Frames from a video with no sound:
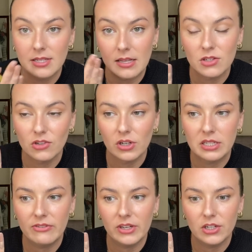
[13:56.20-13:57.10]
it has such a
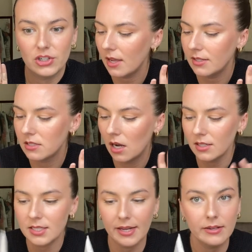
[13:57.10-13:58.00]
nice finish. It's
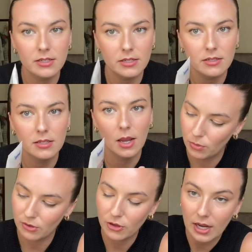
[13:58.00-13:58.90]
not tinted,
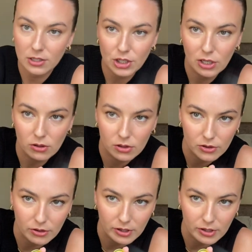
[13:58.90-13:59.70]
but if you actually look, there